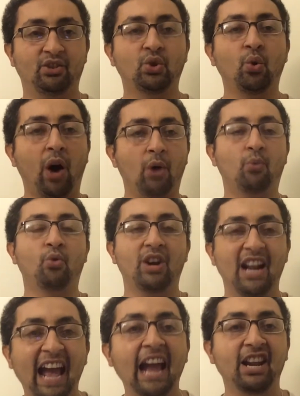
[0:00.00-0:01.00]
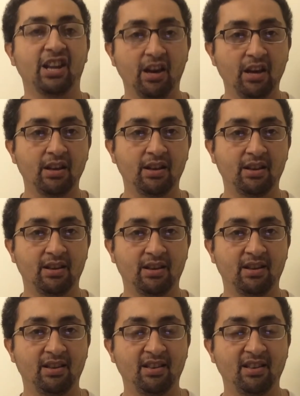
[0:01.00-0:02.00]
to our land.
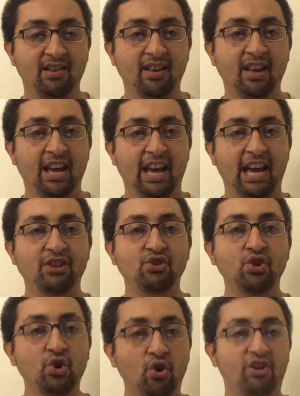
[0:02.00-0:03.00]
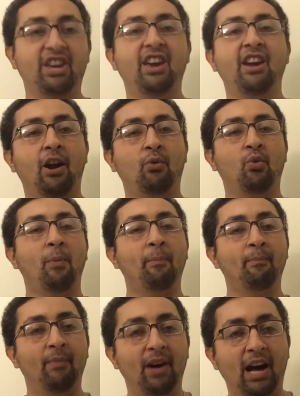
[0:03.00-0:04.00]
And you don't care
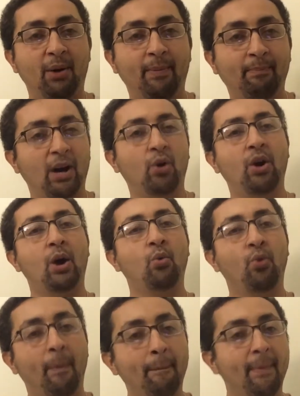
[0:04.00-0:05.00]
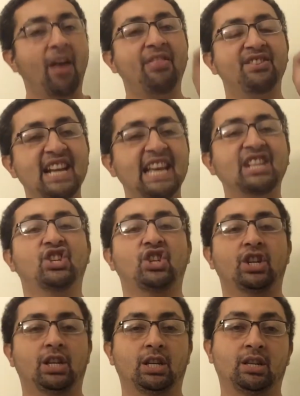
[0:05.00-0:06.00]
about our mother
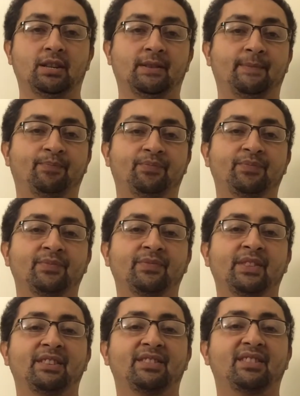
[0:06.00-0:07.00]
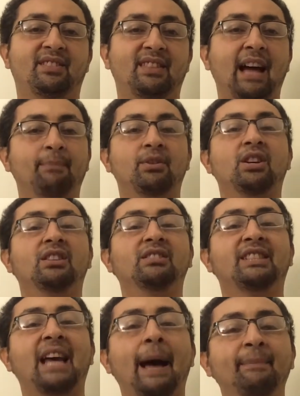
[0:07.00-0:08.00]
nature. Stop
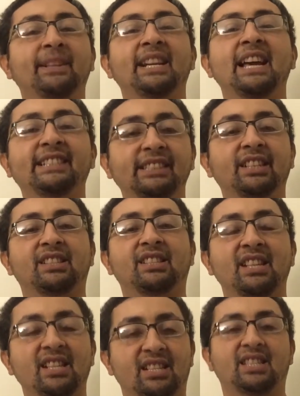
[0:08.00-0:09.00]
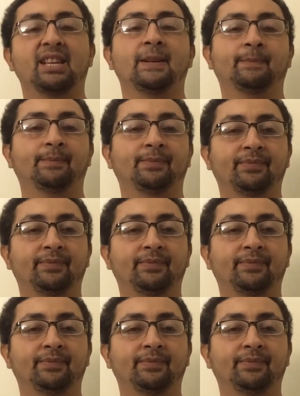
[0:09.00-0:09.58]
contaminating the system.